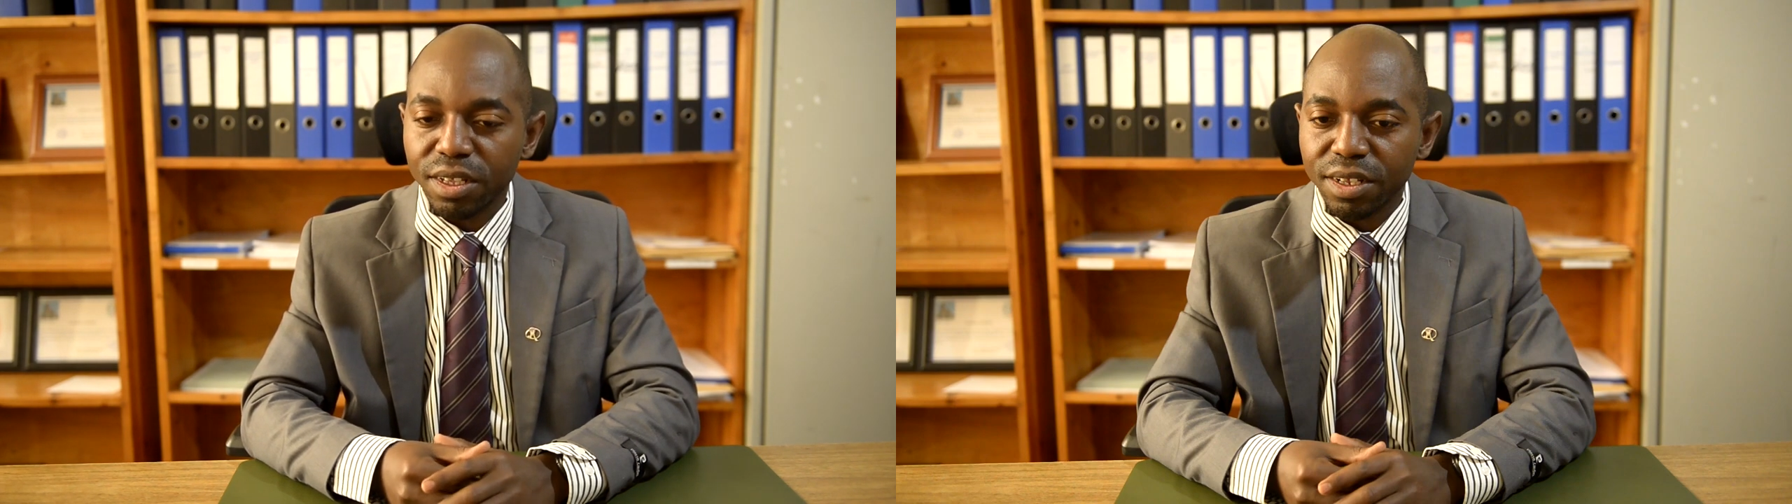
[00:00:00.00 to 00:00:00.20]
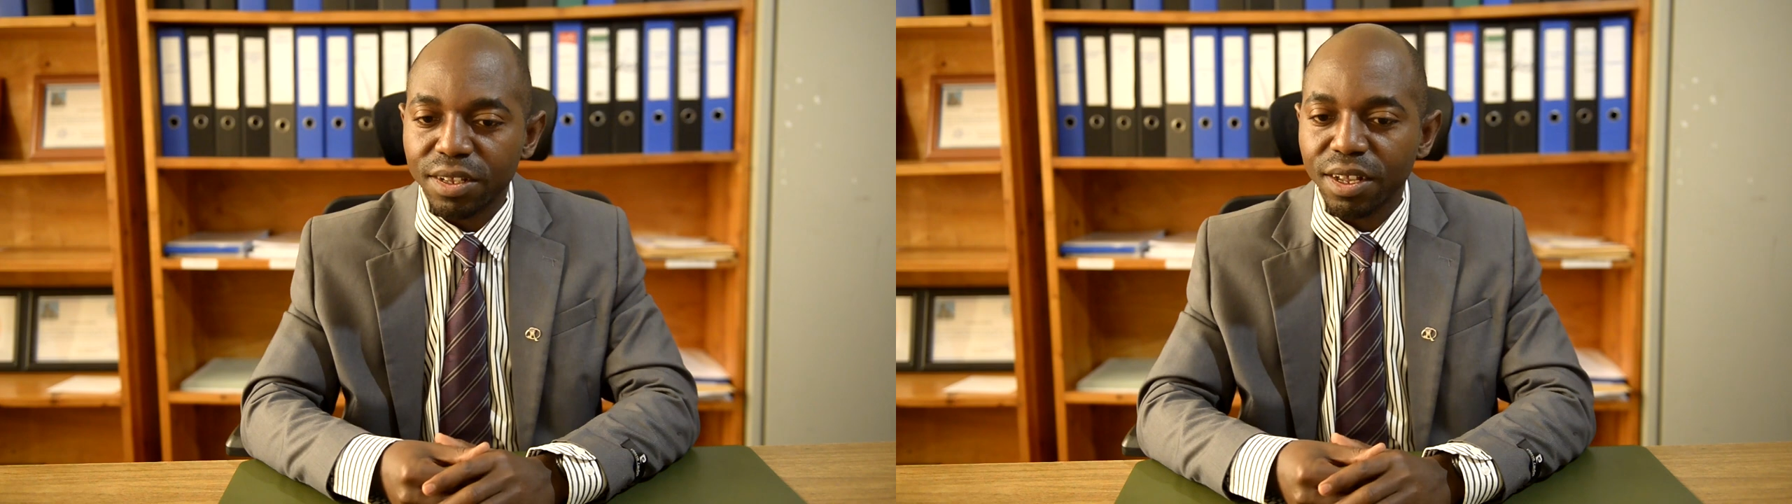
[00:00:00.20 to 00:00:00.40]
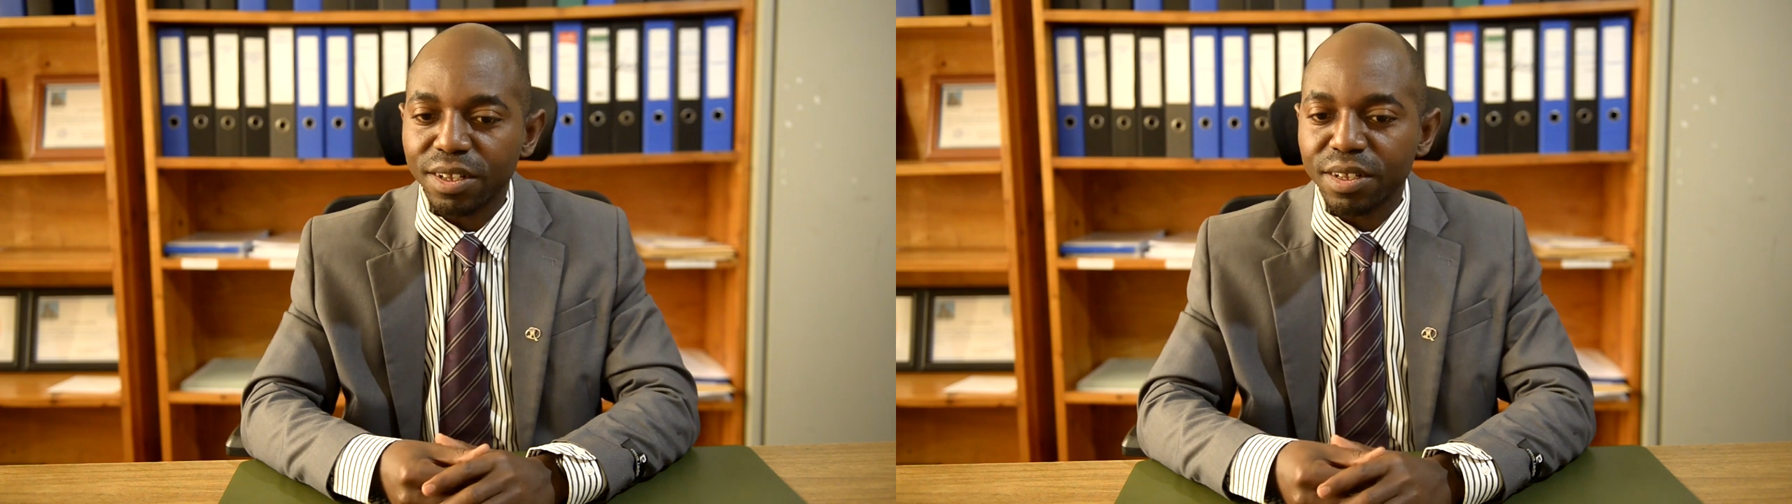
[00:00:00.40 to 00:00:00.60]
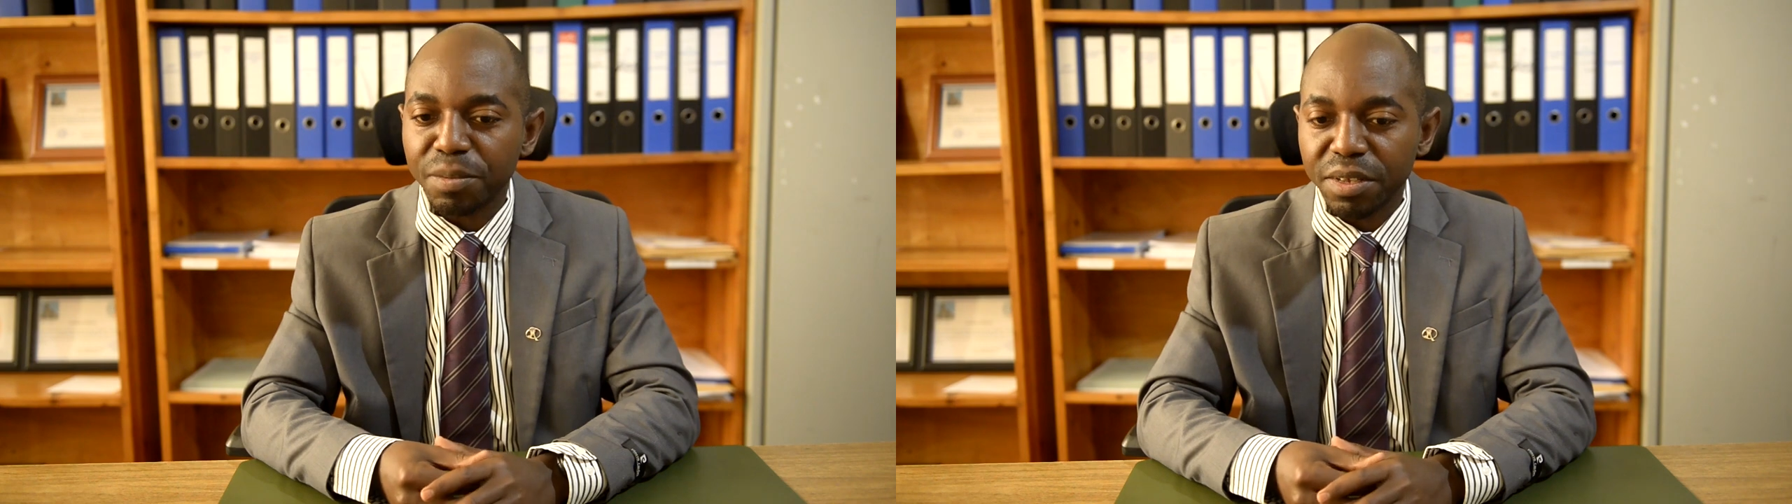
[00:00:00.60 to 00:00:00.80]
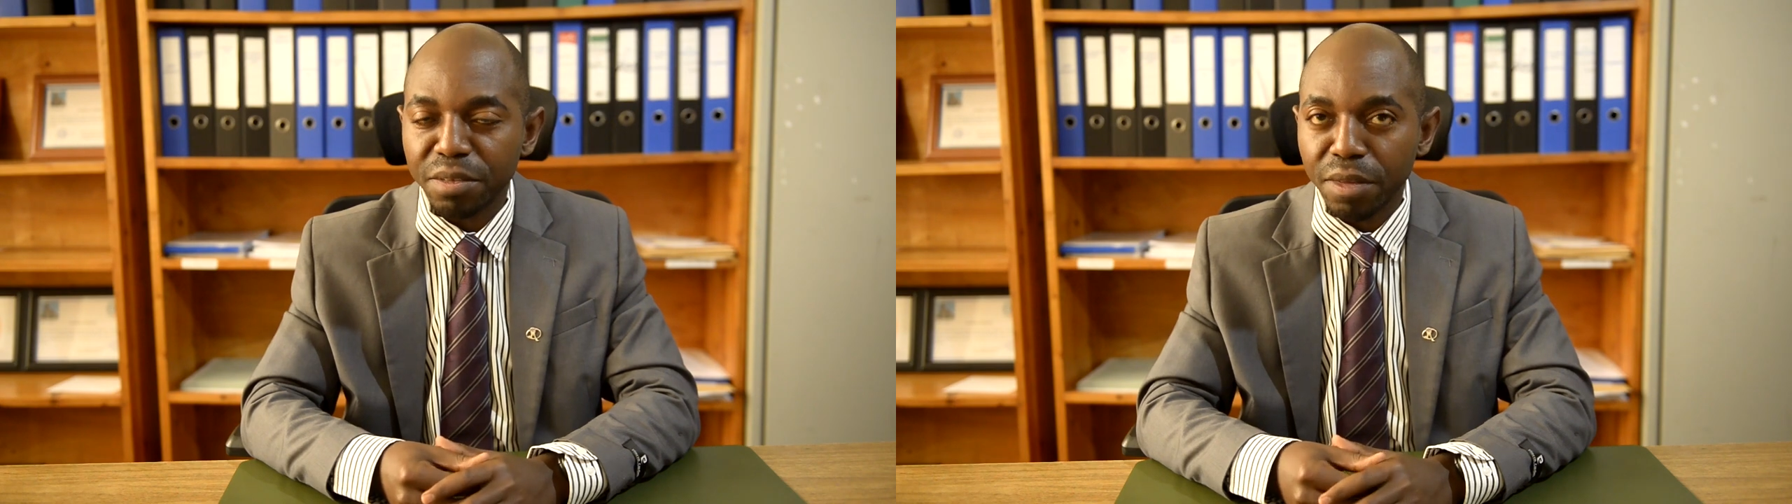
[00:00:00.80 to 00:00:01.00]
de Sciences
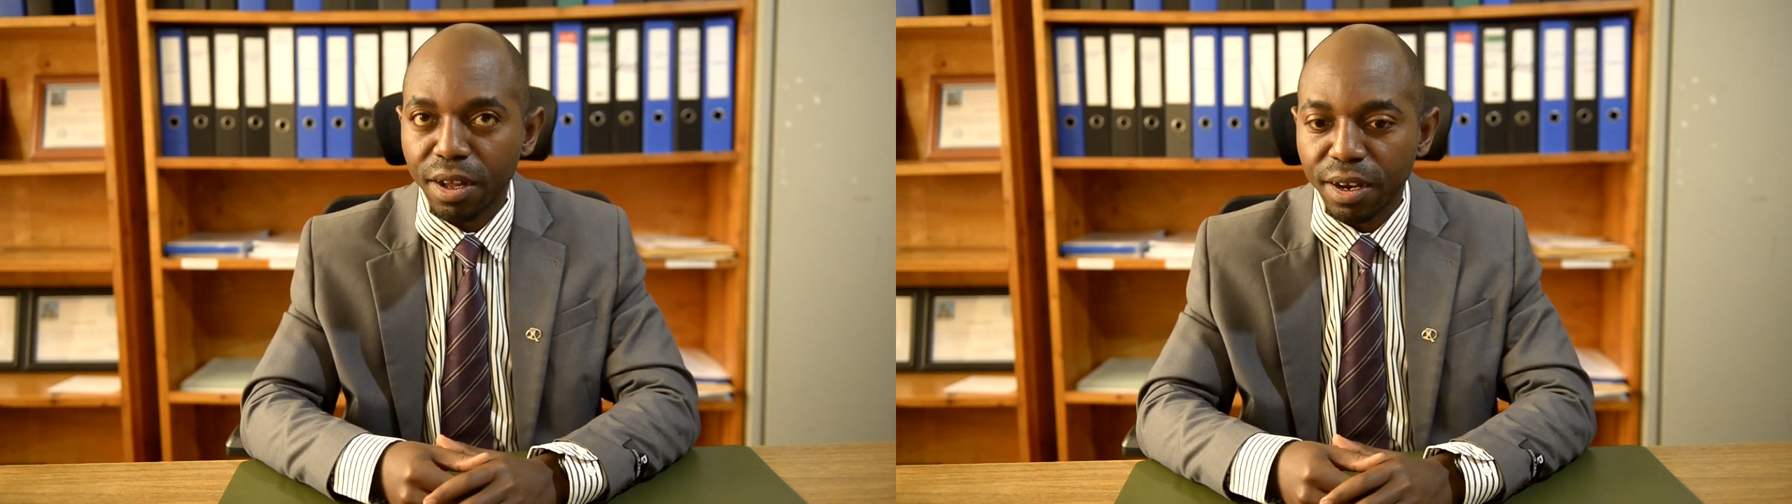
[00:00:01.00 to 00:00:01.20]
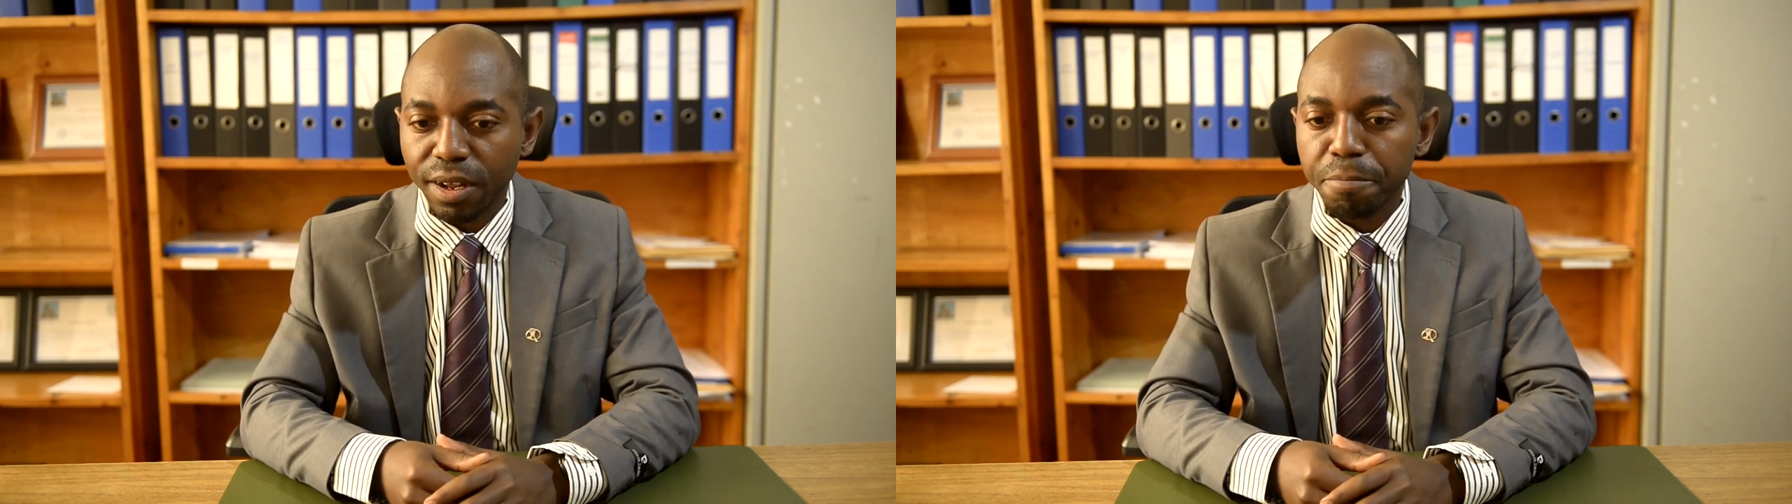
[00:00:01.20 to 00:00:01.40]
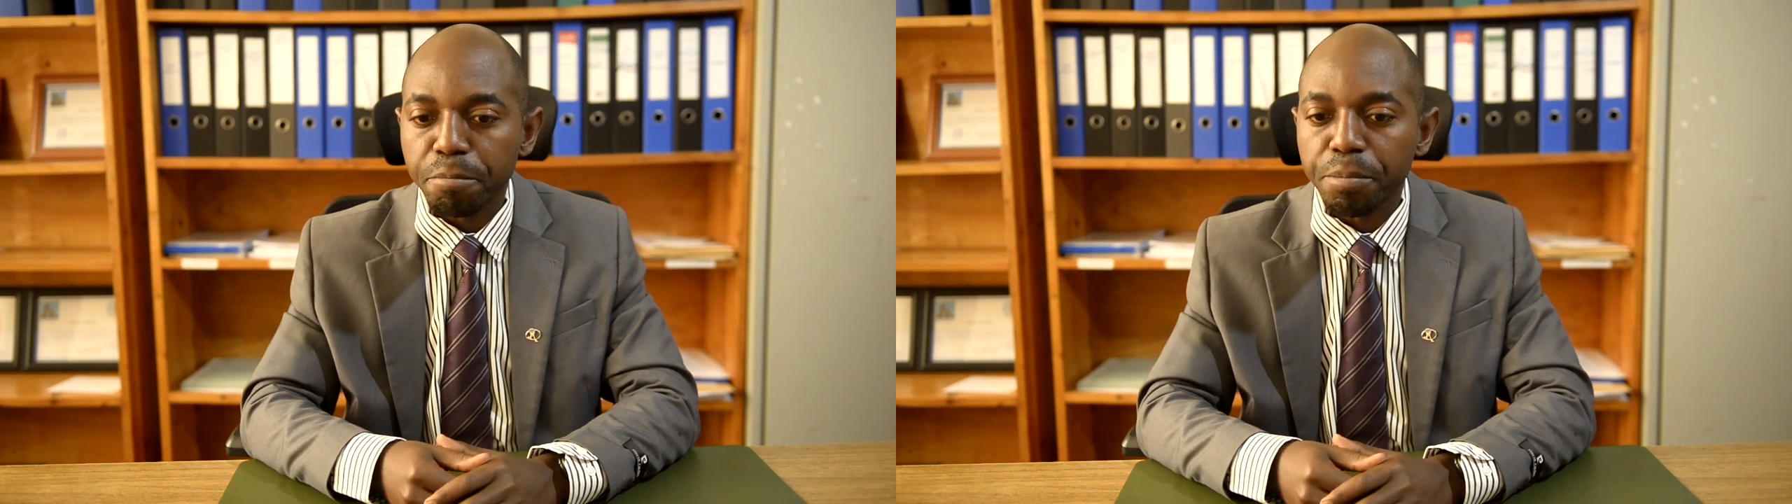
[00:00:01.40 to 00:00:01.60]
Byimana.